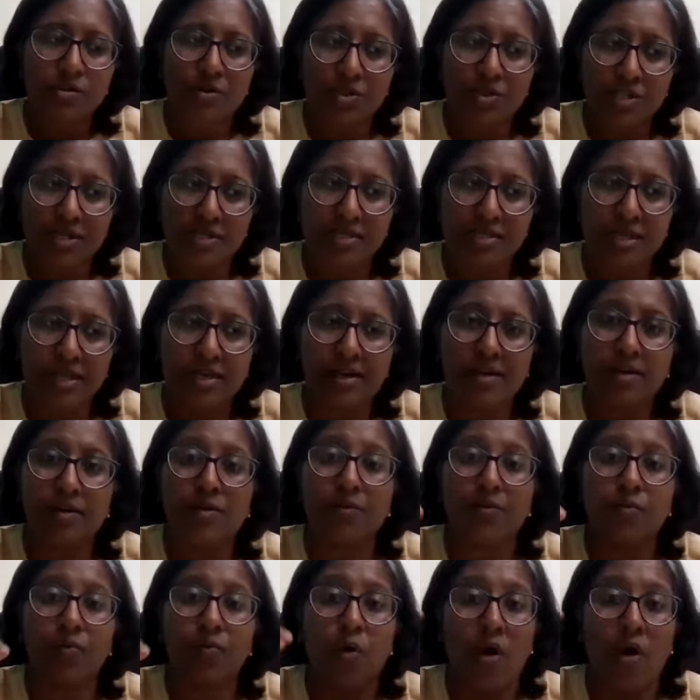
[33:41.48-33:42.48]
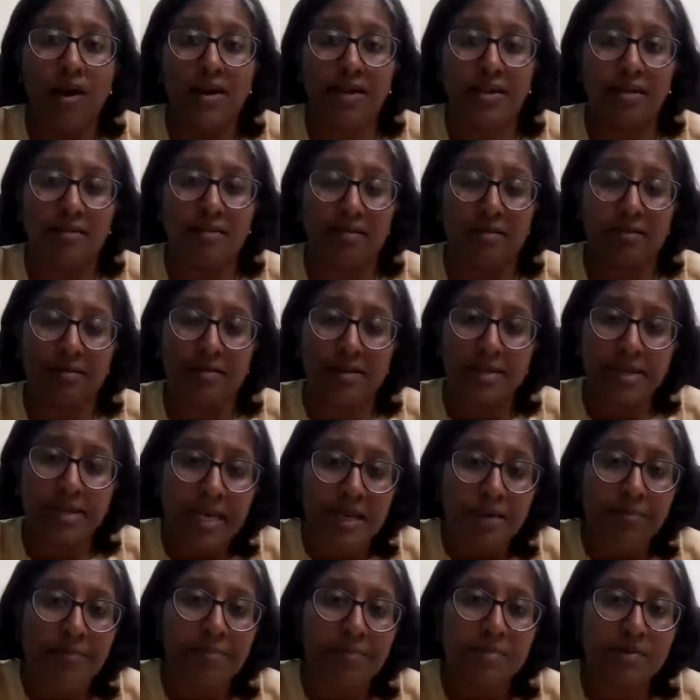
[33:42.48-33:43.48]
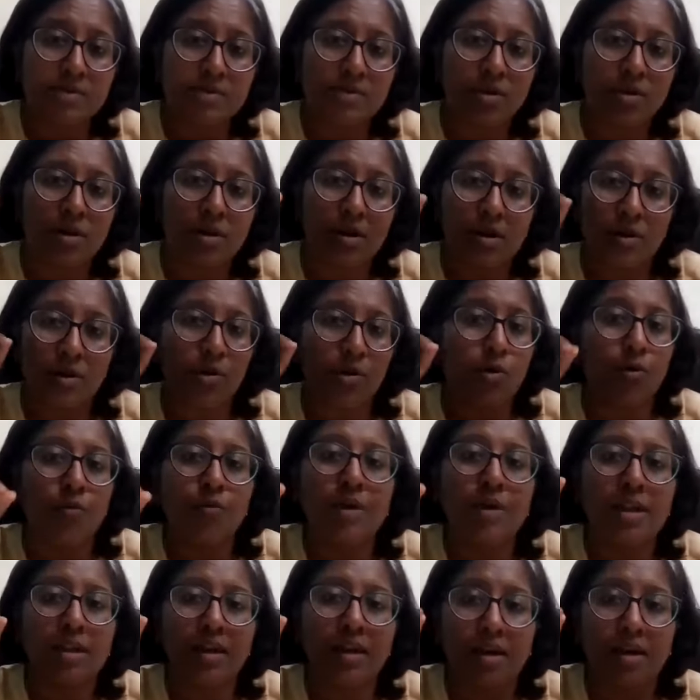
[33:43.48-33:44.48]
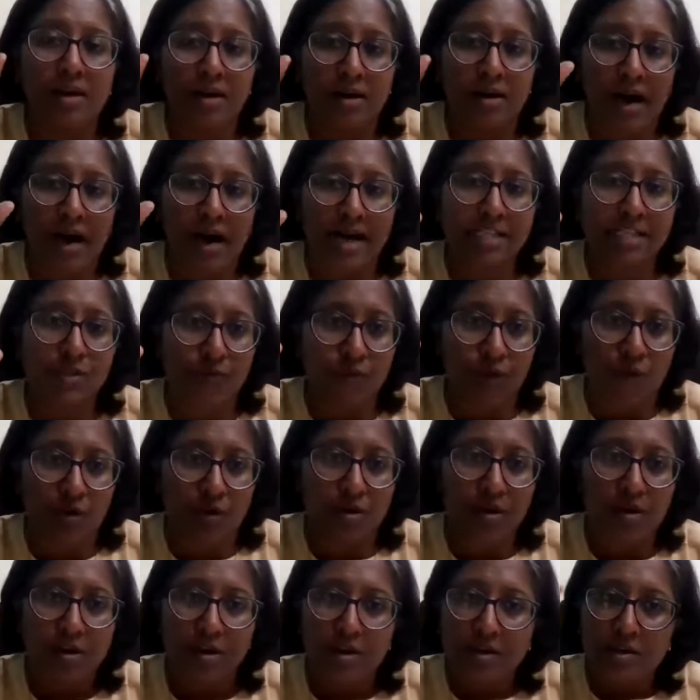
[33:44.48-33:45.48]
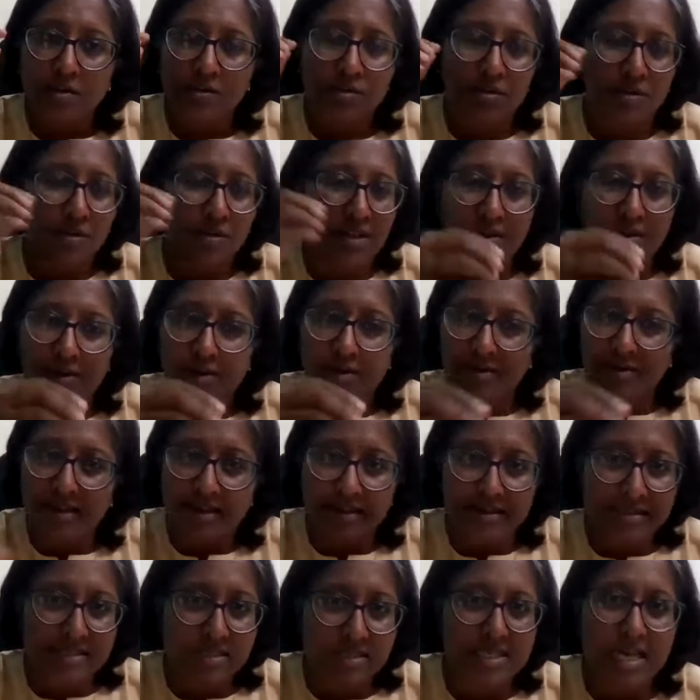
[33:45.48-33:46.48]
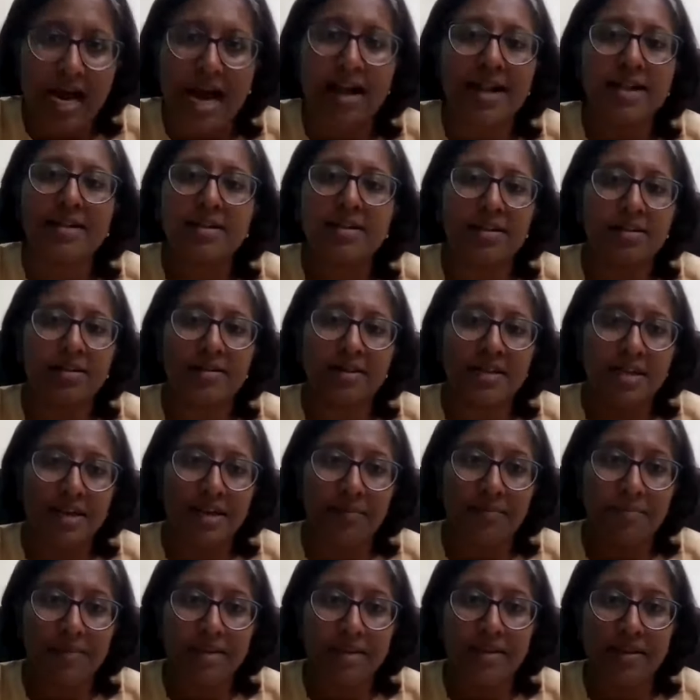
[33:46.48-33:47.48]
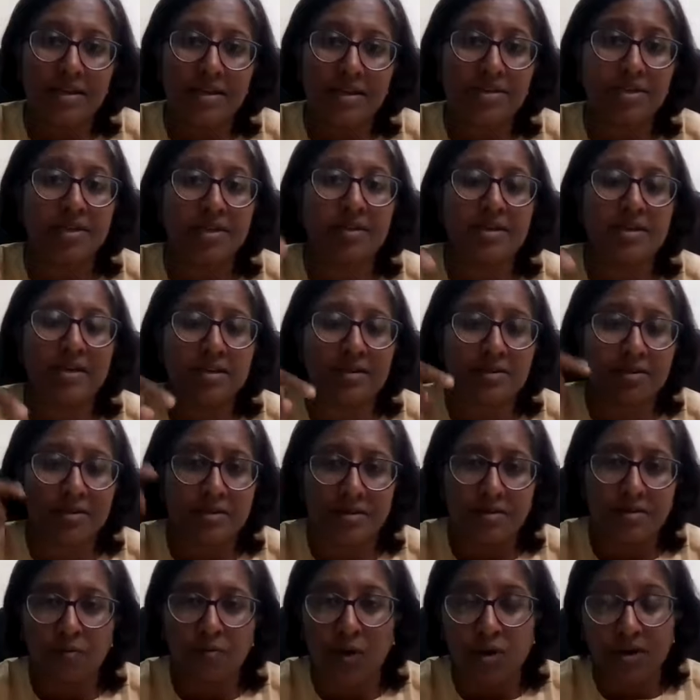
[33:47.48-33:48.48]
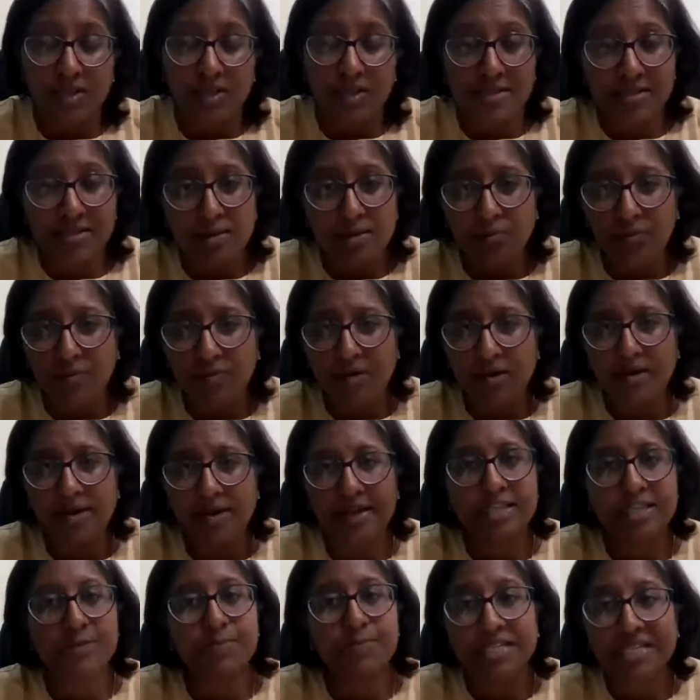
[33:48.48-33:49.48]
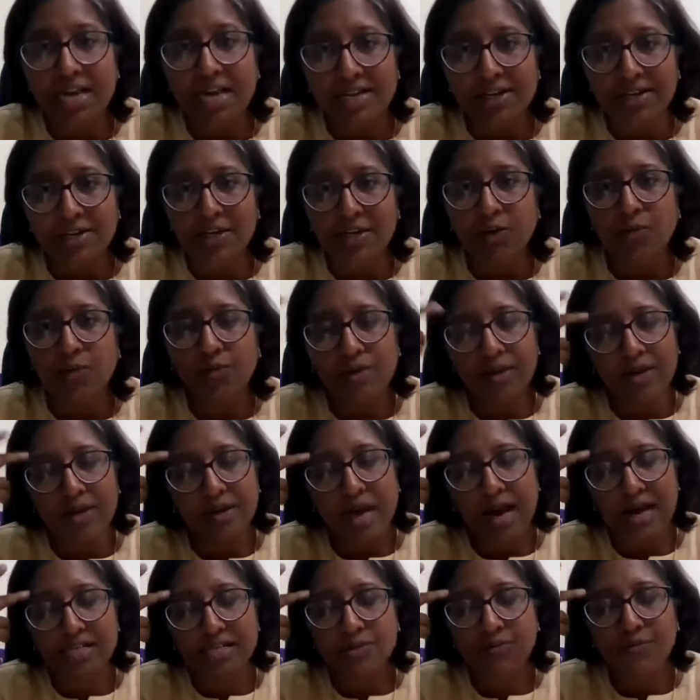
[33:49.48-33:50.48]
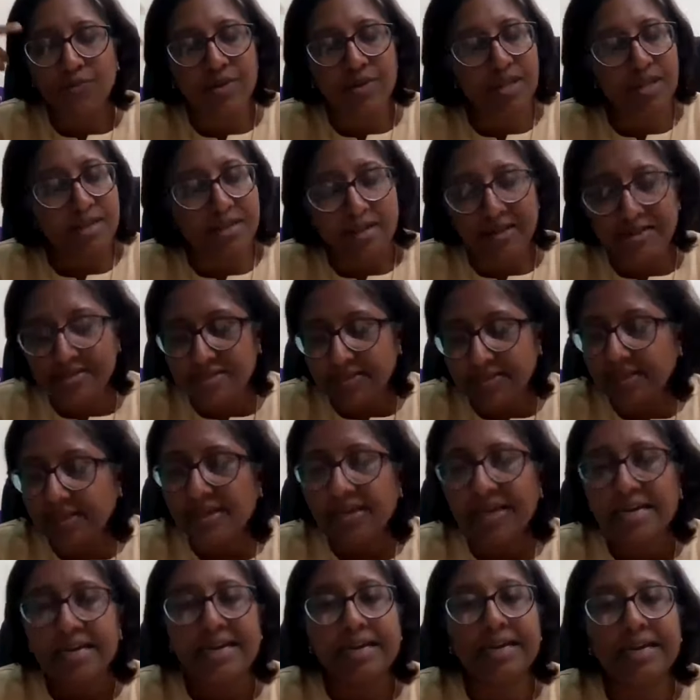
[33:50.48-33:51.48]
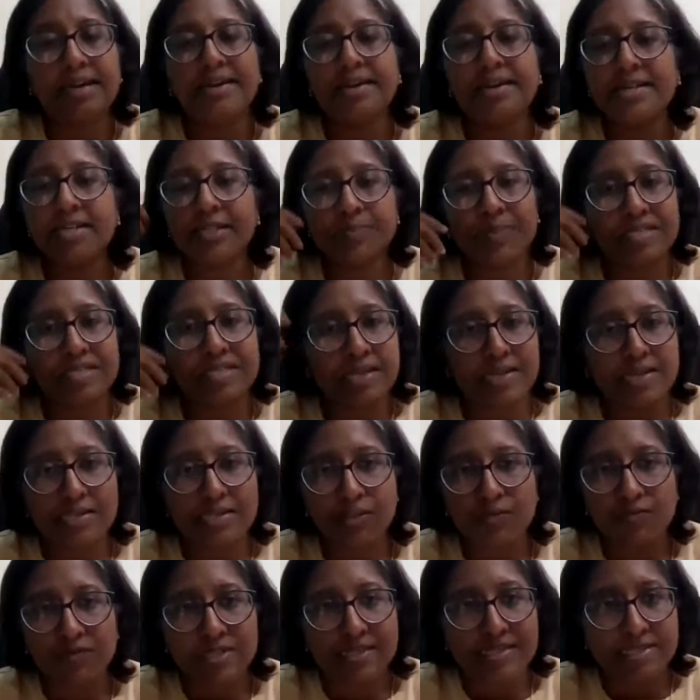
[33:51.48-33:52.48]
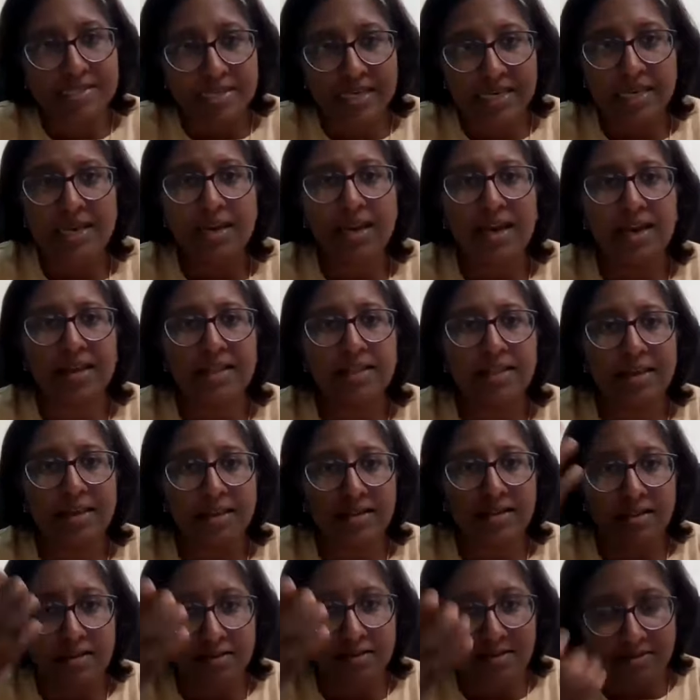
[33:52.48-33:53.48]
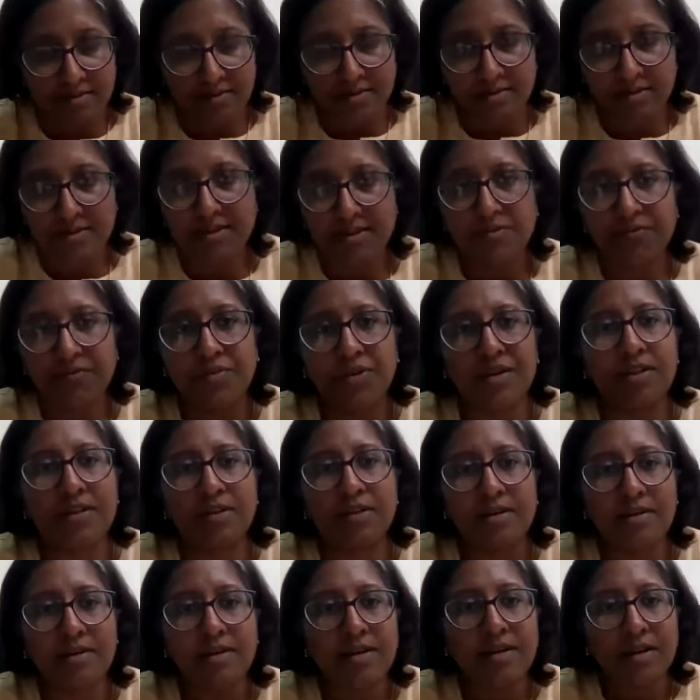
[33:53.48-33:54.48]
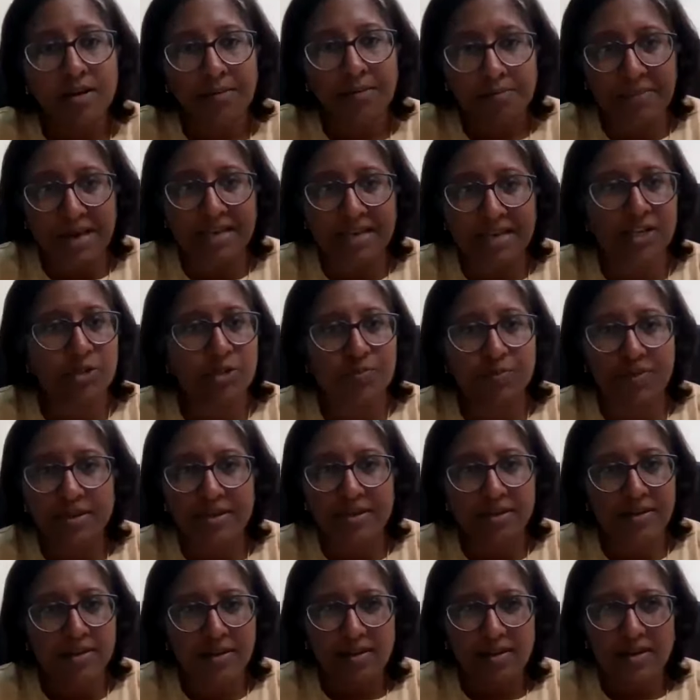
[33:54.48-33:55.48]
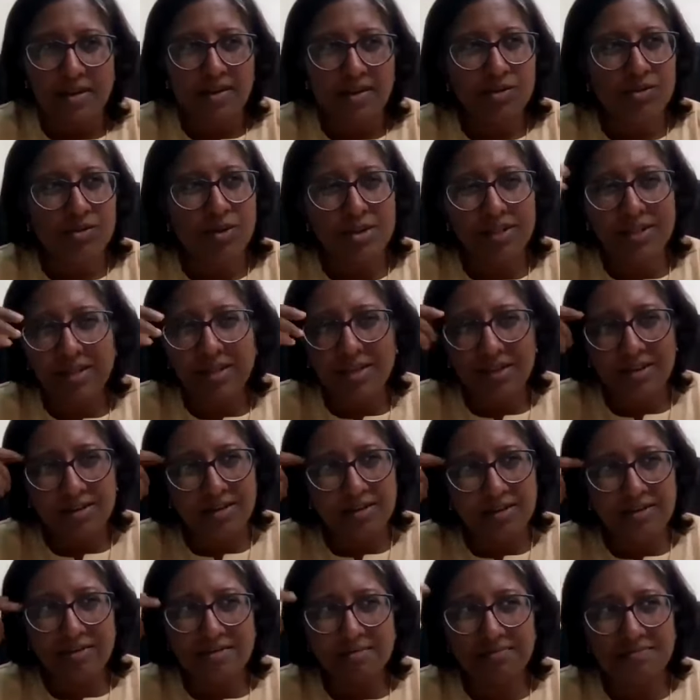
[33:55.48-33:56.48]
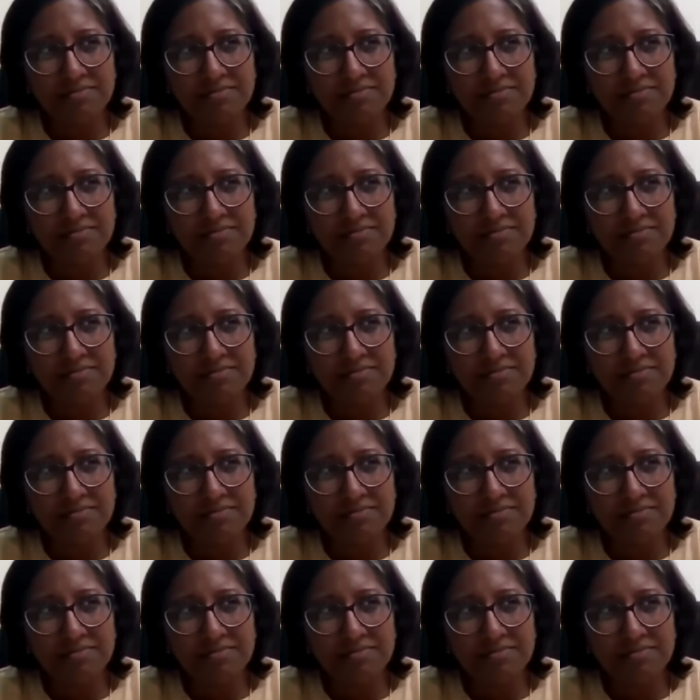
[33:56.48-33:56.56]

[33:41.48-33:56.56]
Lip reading: So she said, what team you will ask for? So that SALT team, then what is the specialty you will ask for? The answer, ENT specialist will see, and then the further management. So I think